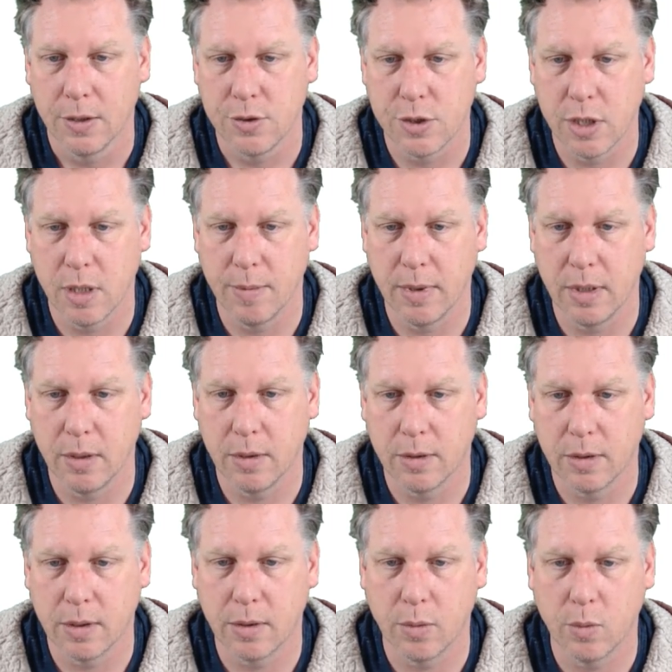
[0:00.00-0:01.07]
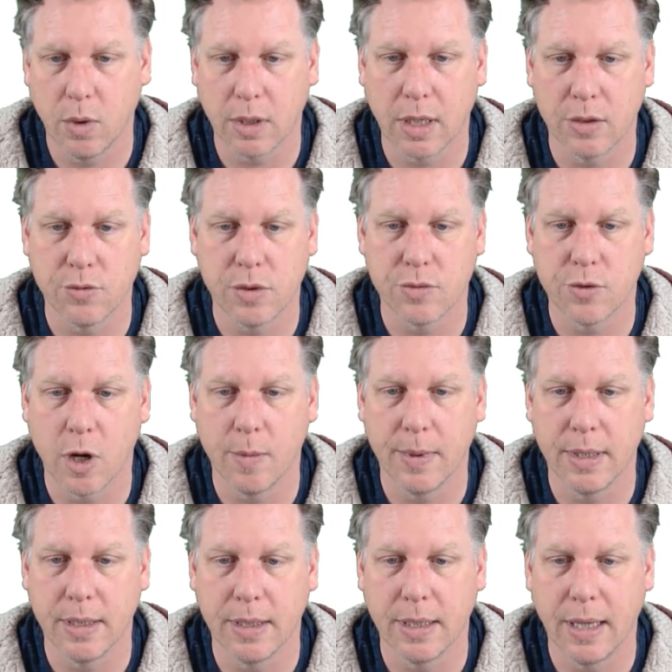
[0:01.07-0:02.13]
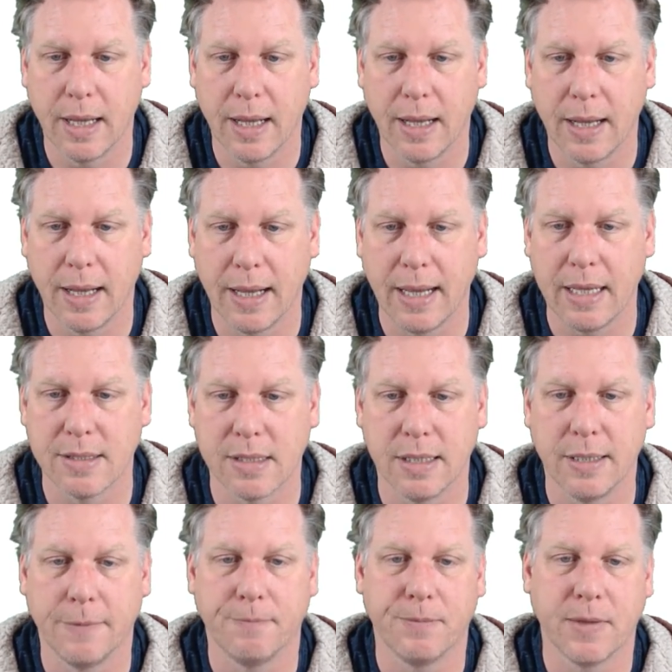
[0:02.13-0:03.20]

Germany. What country is Rome in? Italy.